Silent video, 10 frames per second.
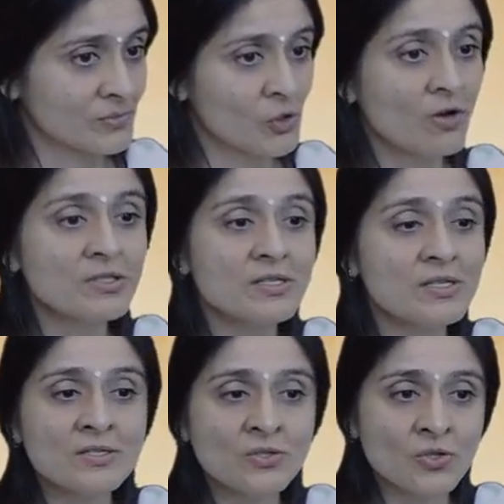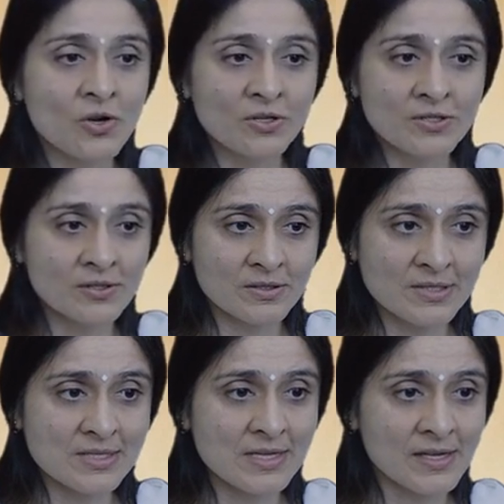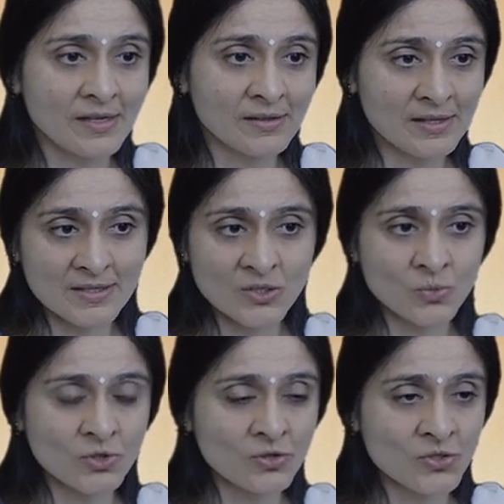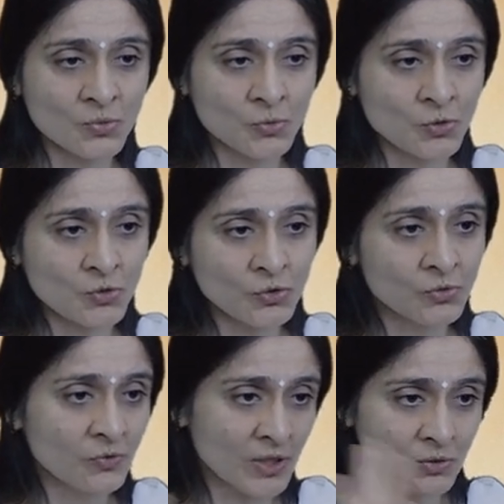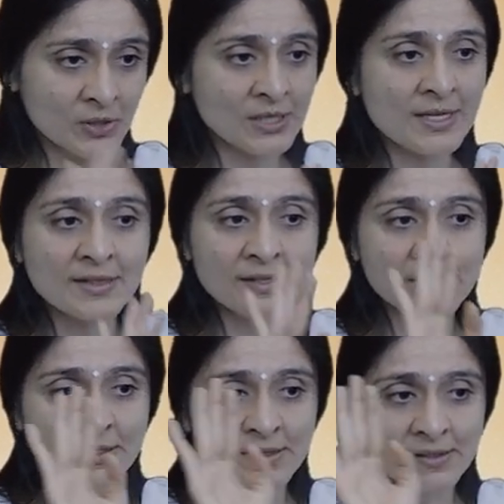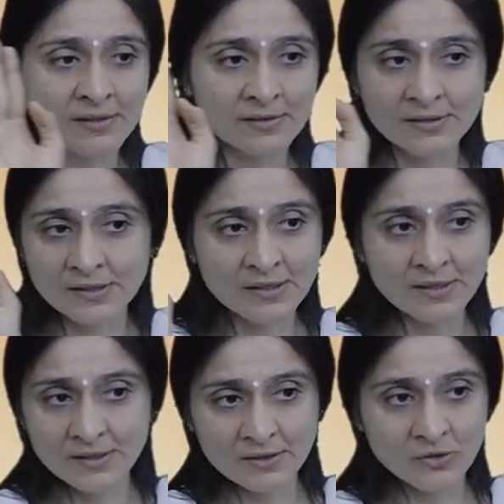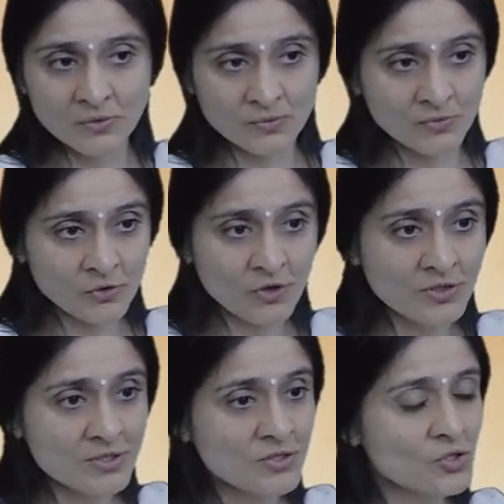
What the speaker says: Thought is not seeing. That is what you're supposed to do. We are doing niti here. No. Thought is